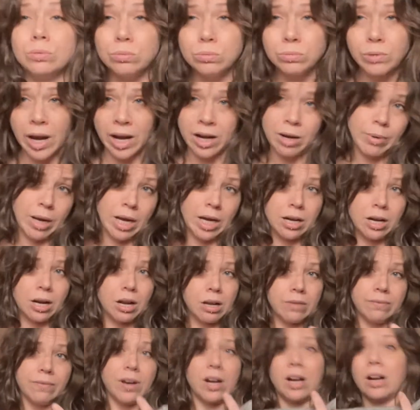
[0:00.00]
and a bind
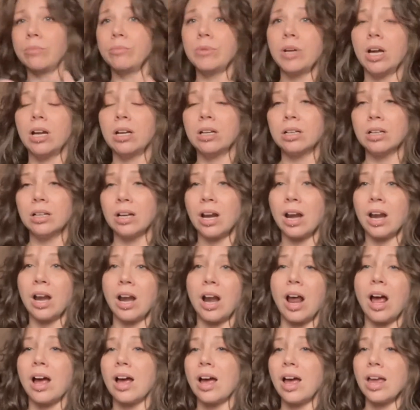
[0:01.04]
off and I'm done. And
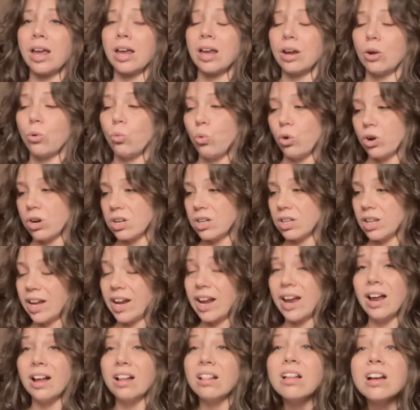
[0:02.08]
I worked like
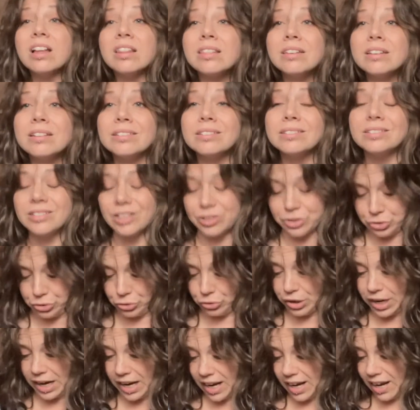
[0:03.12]
hell on this
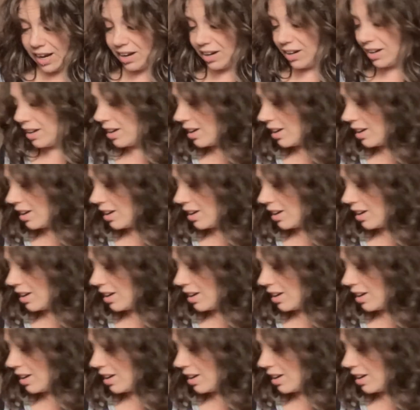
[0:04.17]
yesterday